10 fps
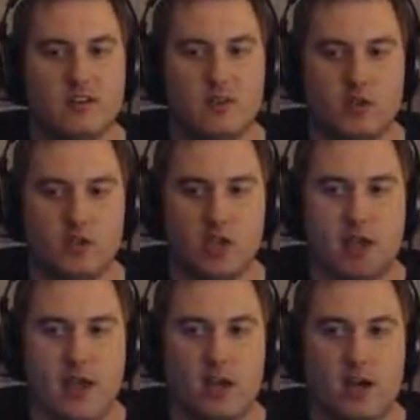So I'll just
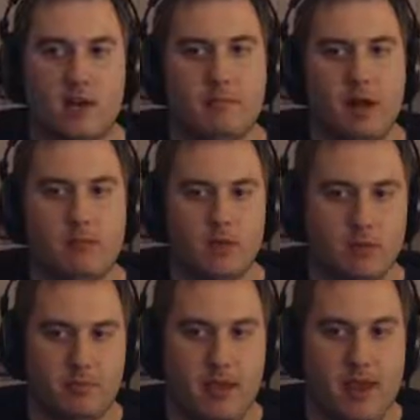jump back on, bomb
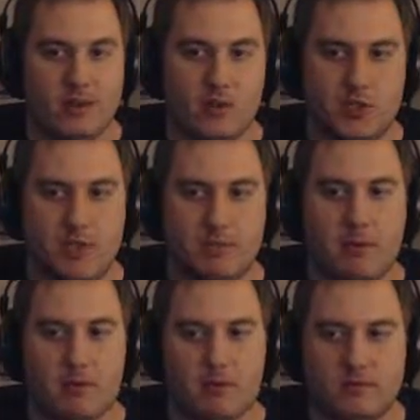jump, and you just skip the puzzle.